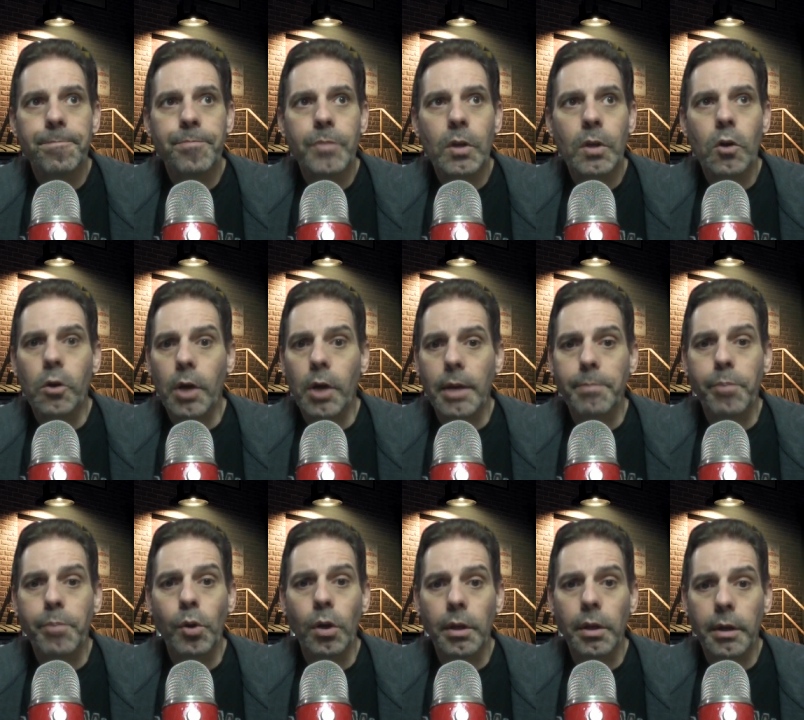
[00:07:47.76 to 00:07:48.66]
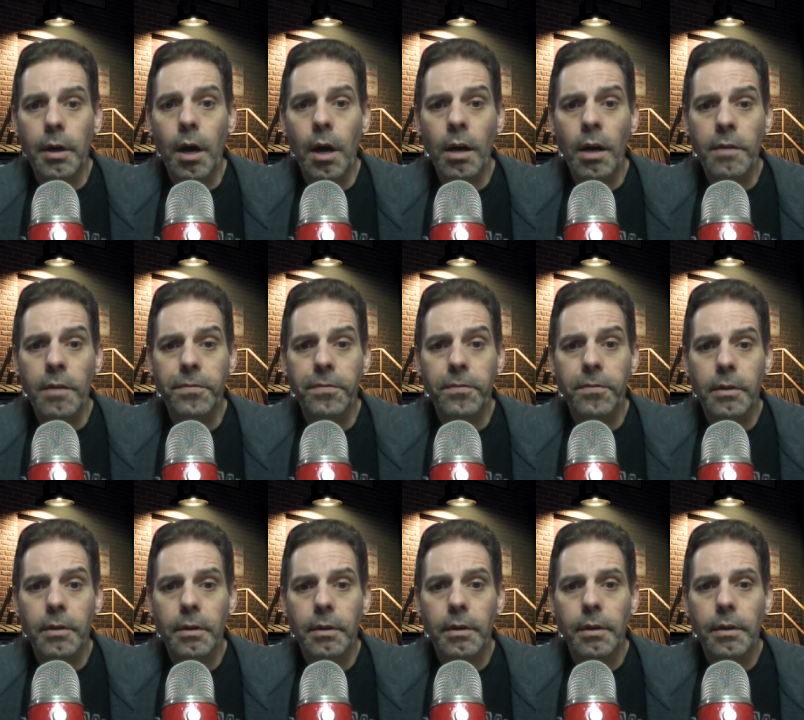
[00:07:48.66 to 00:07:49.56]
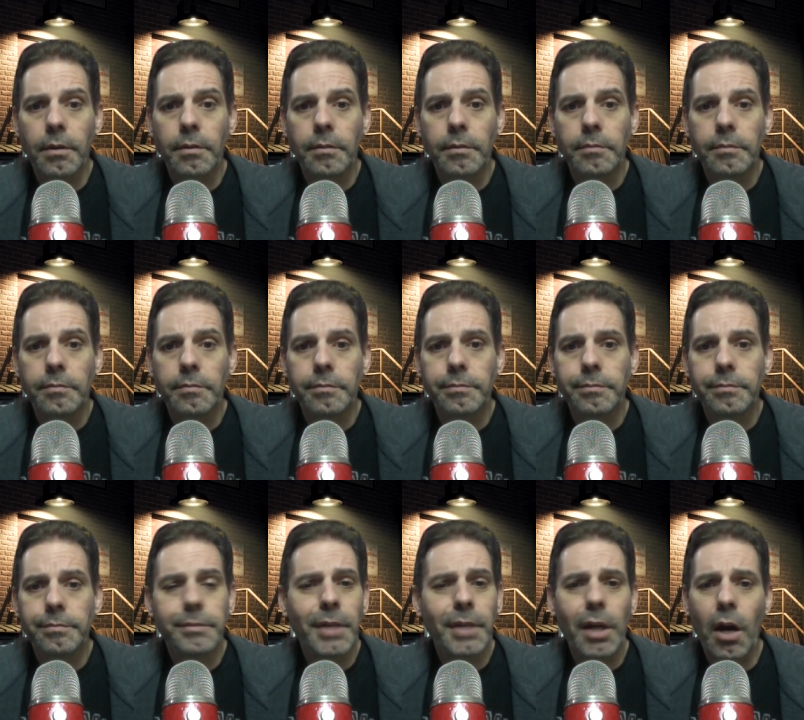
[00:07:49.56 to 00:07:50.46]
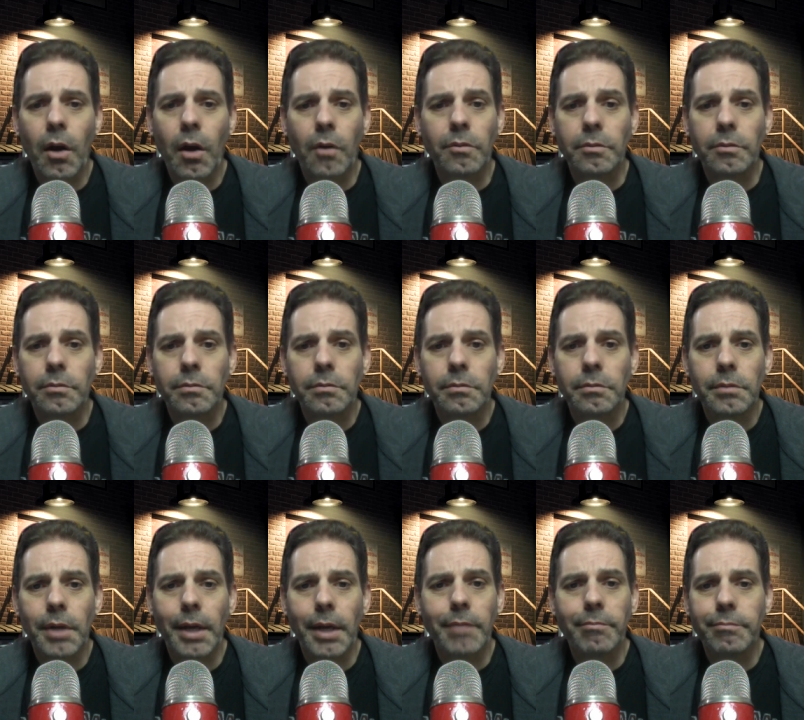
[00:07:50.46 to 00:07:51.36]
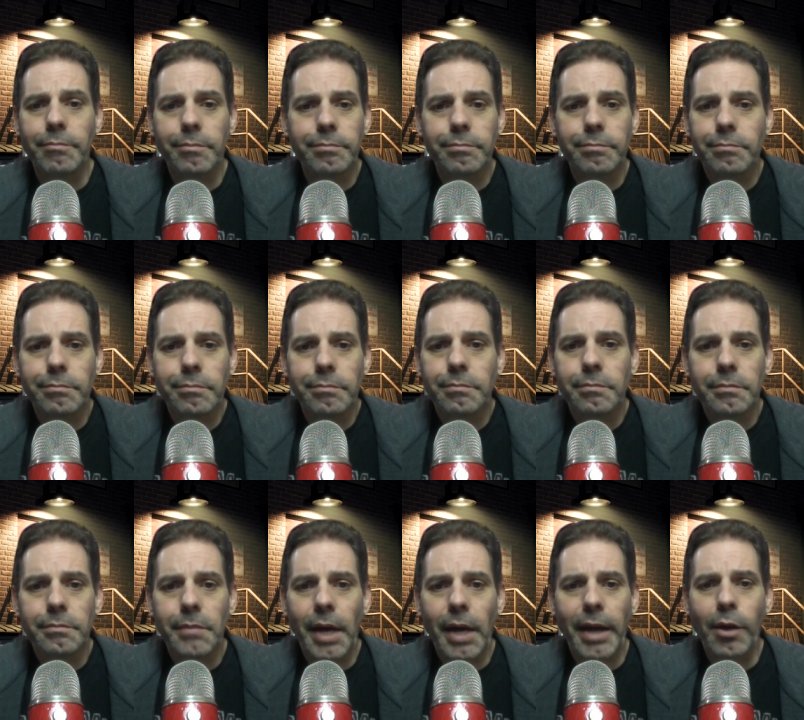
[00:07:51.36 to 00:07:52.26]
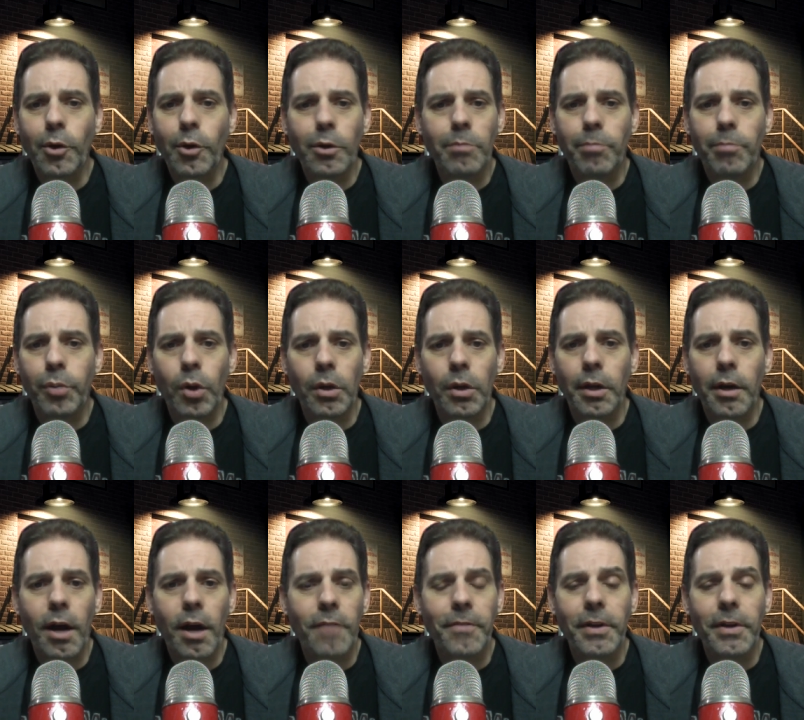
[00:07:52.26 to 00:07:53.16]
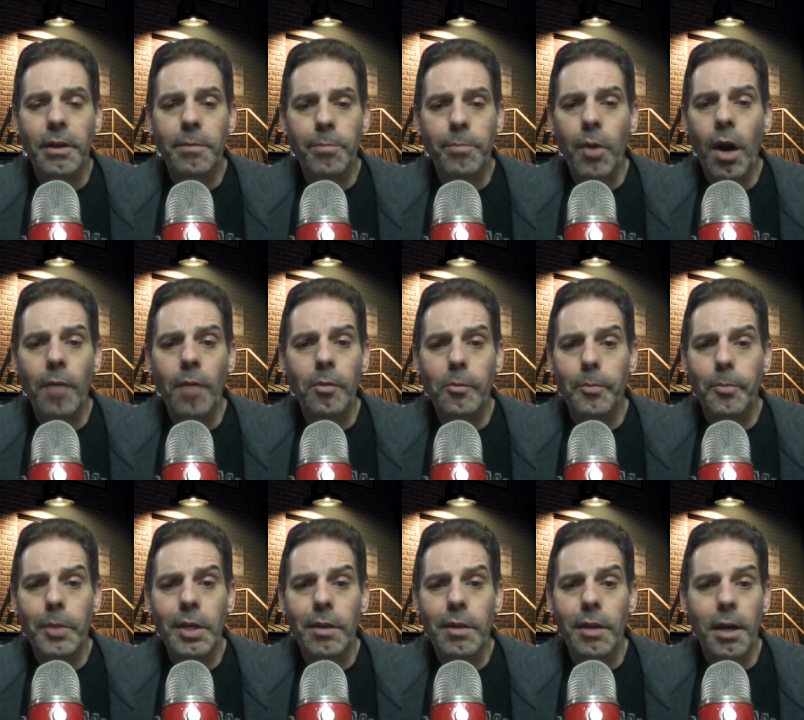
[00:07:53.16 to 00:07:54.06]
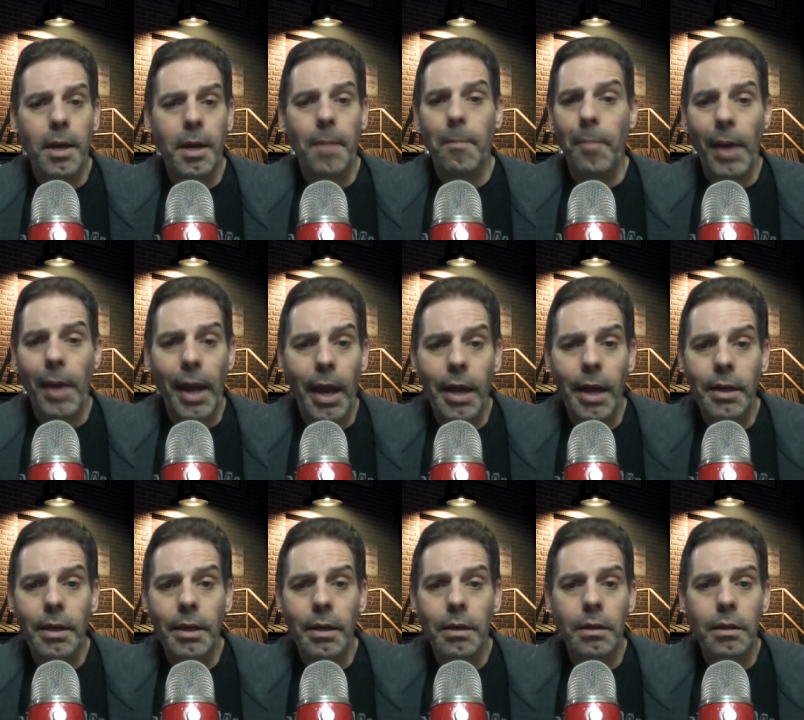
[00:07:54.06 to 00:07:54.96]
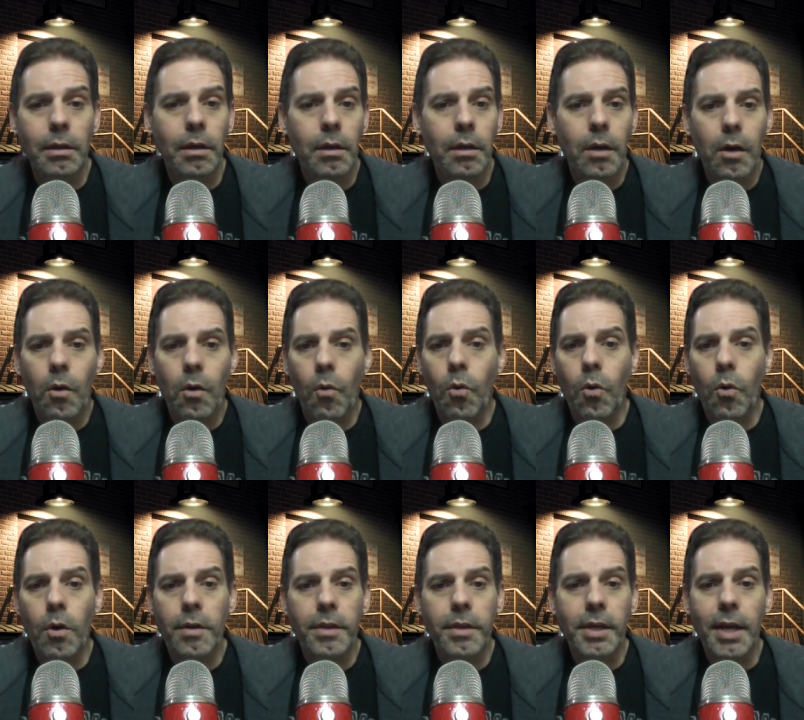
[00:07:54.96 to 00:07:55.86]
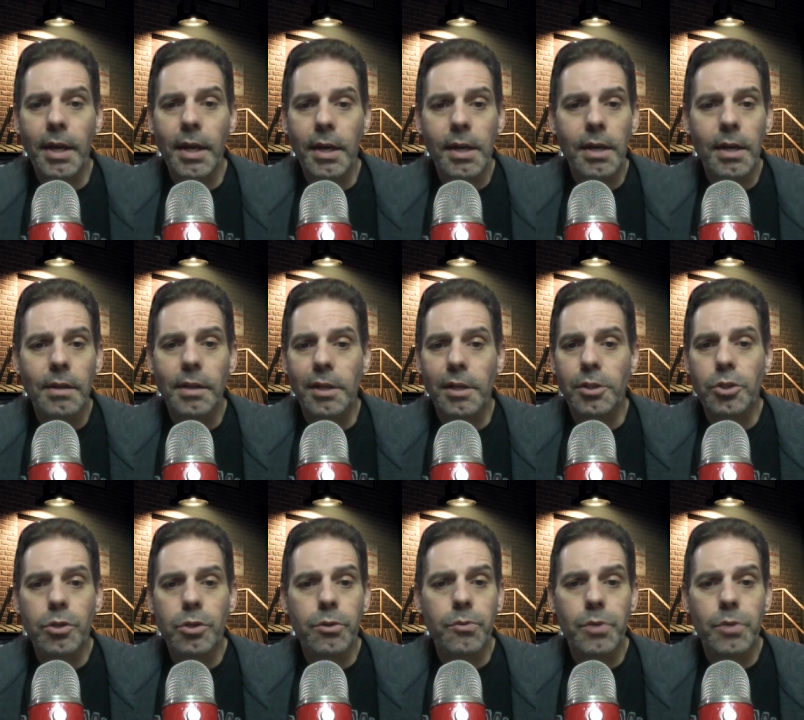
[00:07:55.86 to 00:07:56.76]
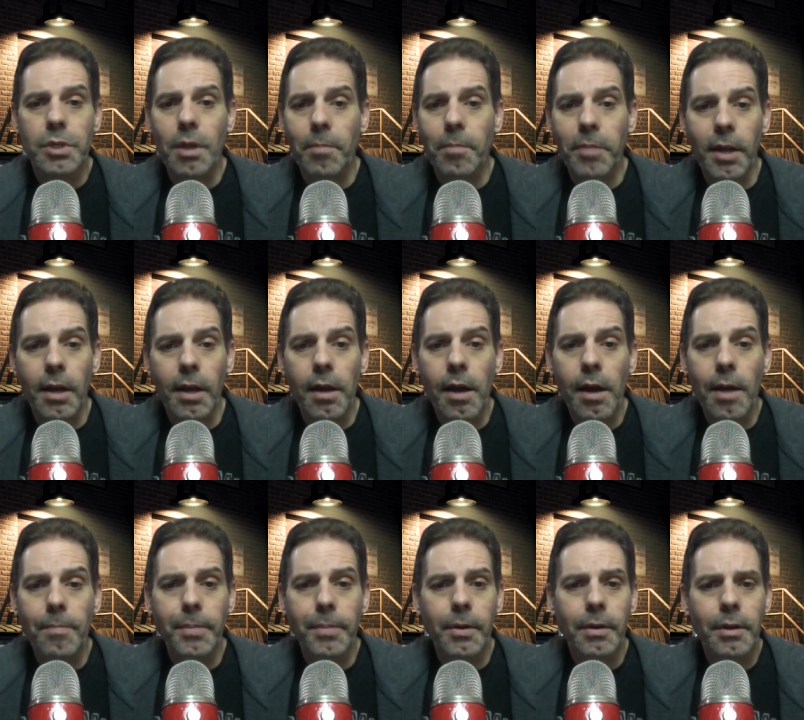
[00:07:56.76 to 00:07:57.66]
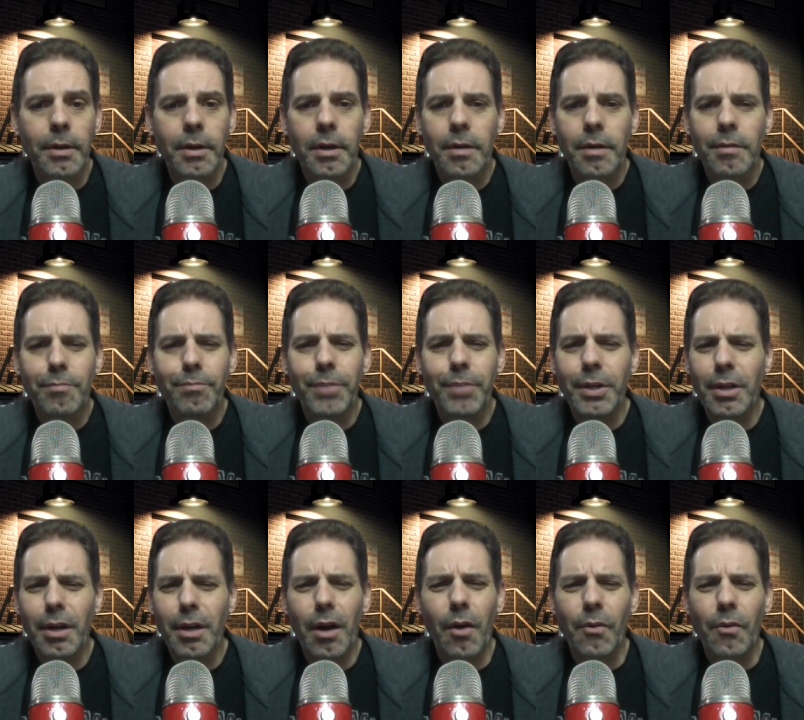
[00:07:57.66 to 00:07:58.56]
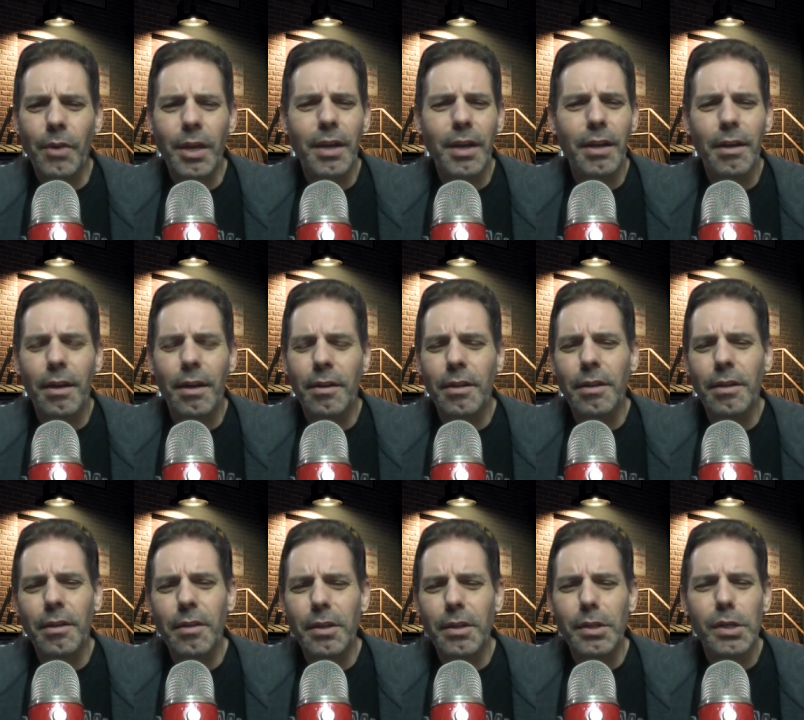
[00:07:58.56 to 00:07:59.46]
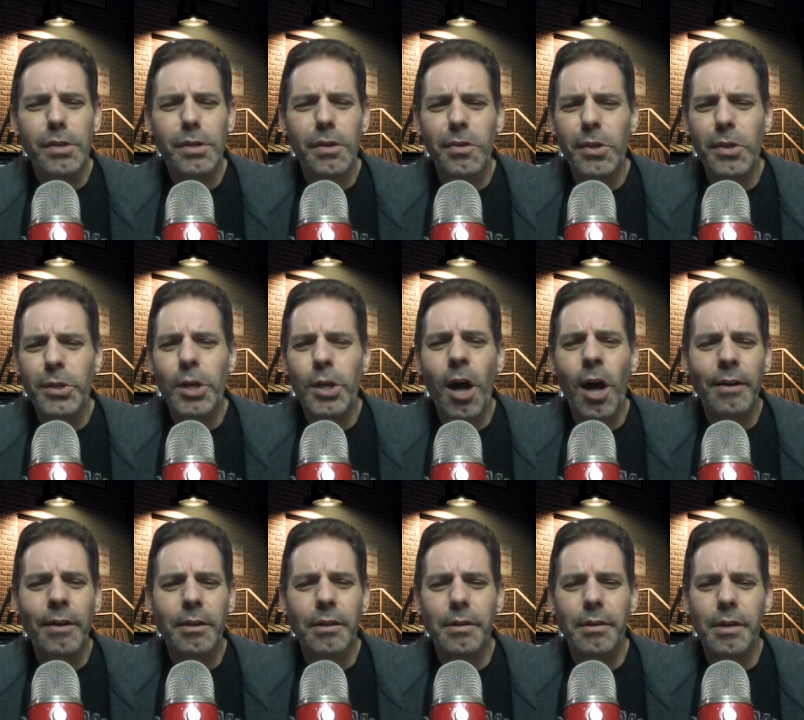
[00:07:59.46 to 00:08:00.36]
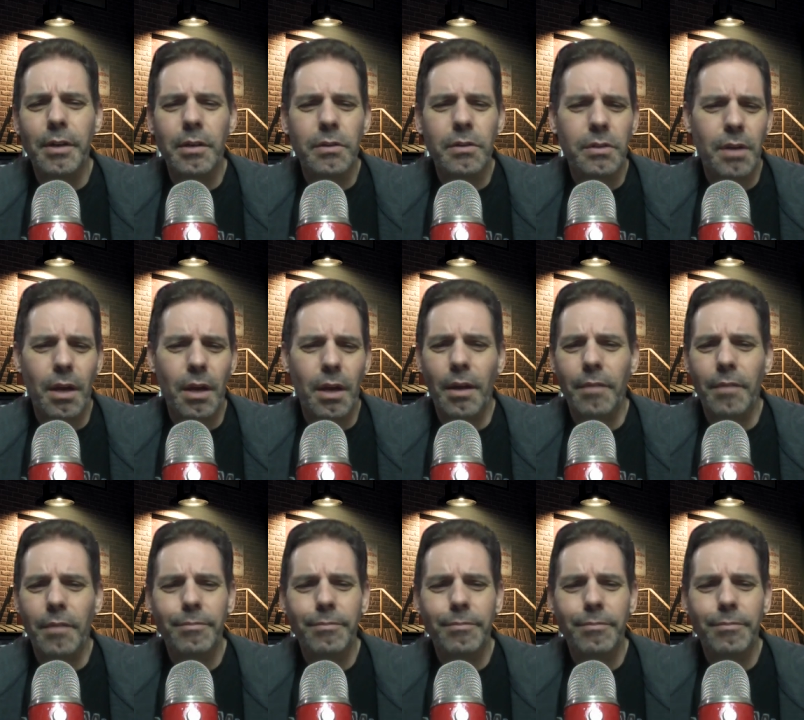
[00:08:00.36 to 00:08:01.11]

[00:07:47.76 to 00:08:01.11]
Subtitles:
could I pull it off? No, I I couldn't pull it off. I could probably be the companion or the idiot that screws something up. But no, the doctor is a